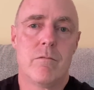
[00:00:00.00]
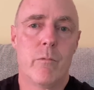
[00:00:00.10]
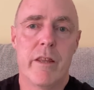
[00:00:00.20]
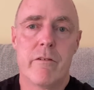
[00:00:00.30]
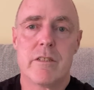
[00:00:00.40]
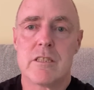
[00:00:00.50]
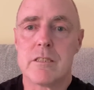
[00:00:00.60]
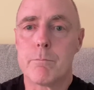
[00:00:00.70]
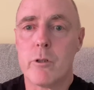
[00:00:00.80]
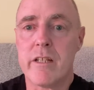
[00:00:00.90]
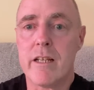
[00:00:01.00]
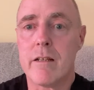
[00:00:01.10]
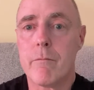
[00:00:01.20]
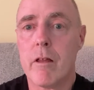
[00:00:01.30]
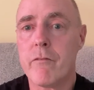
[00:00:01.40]
Whether it's just putting
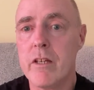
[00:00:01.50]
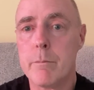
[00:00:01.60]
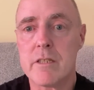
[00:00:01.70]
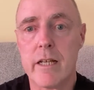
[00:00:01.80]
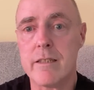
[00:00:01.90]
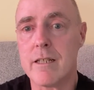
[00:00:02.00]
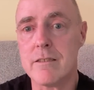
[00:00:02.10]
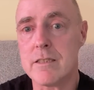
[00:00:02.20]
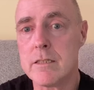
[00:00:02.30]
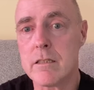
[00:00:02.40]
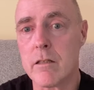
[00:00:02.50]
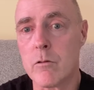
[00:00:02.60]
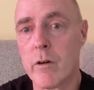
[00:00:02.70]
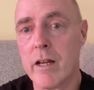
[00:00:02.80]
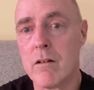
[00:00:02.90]
a few potatoes into the
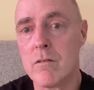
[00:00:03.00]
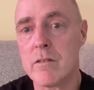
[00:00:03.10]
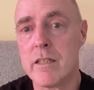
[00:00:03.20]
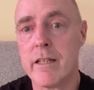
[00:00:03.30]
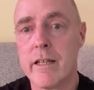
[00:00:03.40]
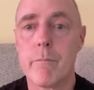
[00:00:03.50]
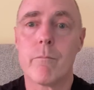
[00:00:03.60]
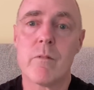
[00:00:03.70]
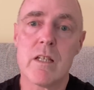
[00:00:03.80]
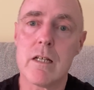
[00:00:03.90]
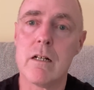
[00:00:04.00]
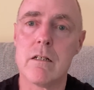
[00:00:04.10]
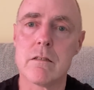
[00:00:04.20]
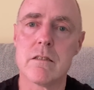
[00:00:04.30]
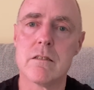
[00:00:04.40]
ground in their
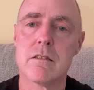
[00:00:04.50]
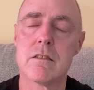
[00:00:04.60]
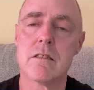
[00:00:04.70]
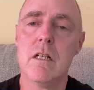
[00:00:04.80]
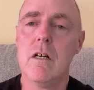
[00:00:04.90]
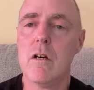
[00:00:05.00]
gardens,